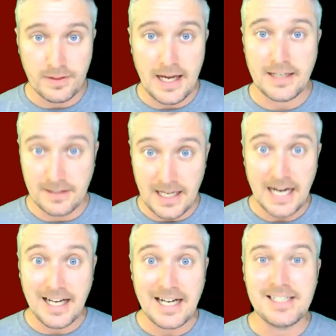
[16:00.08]

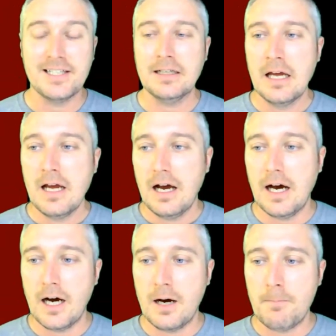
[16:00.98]
that idea,
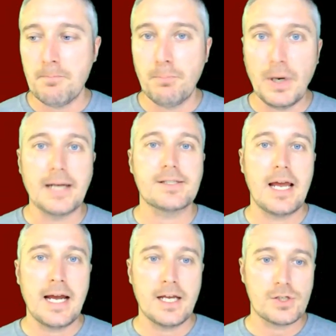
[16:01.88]
but
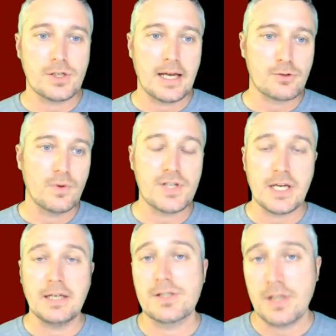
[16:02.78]
as we've
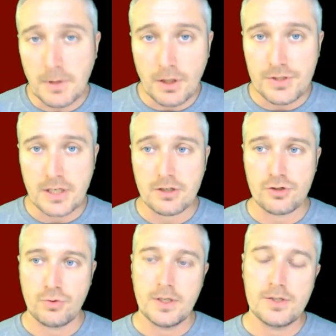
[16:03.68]
seen in some of those
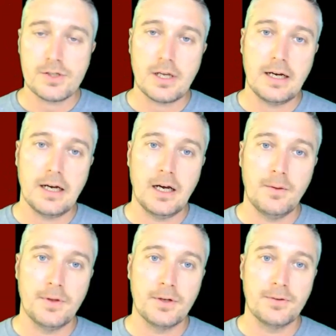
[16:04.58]
industries,
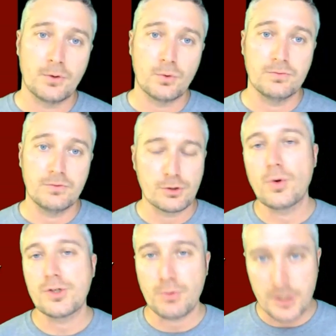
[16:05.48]
there's
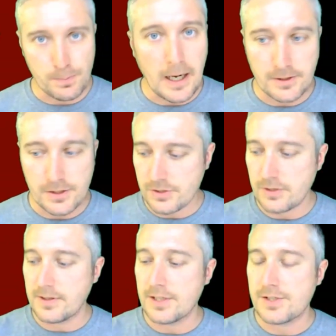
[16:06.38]
always responses
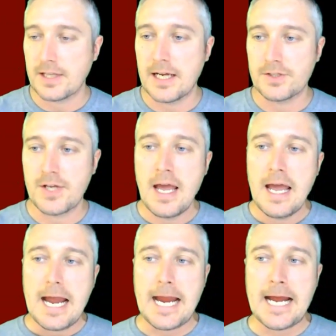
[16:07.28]
to these things.
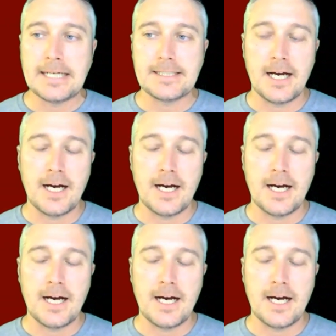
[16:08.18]
And